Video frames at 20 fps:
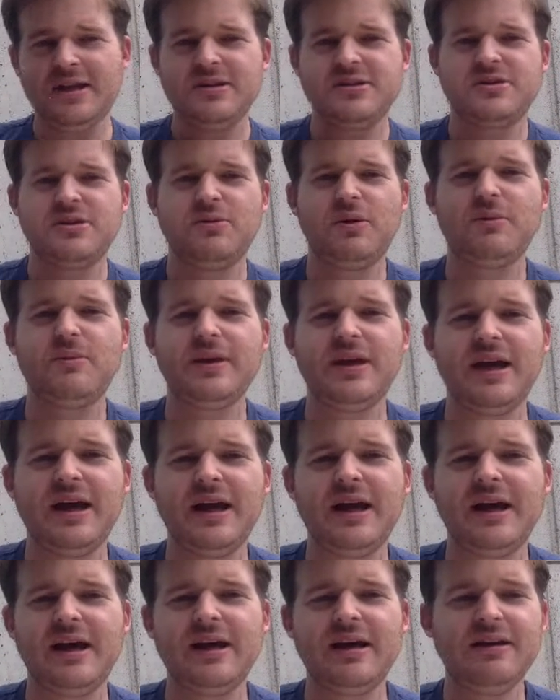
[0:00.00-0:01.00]
So what we
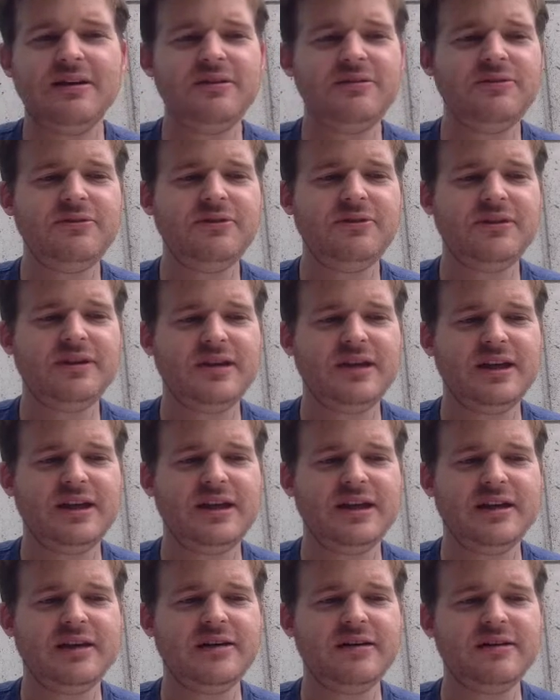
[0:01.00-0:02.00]
have
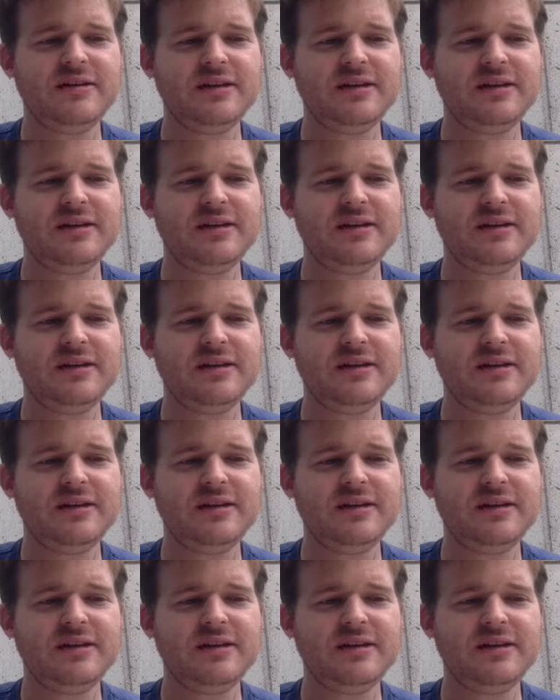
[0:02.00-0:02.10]
here,